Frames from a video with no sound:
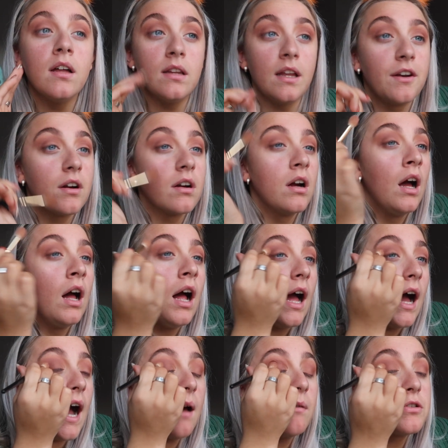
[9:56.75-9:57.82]
later,
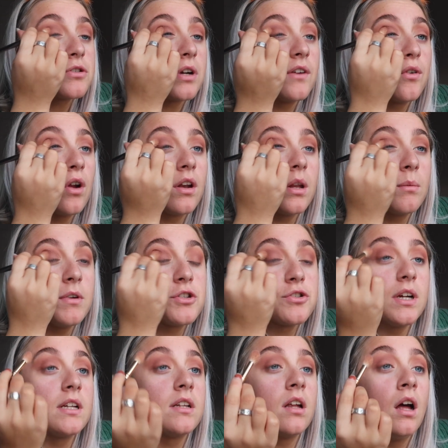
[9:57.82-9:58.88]
I was driving on my
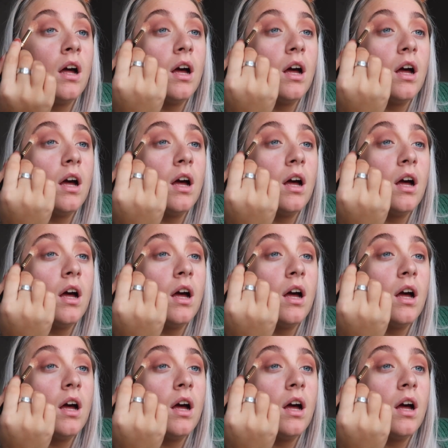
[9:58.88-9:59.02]
street,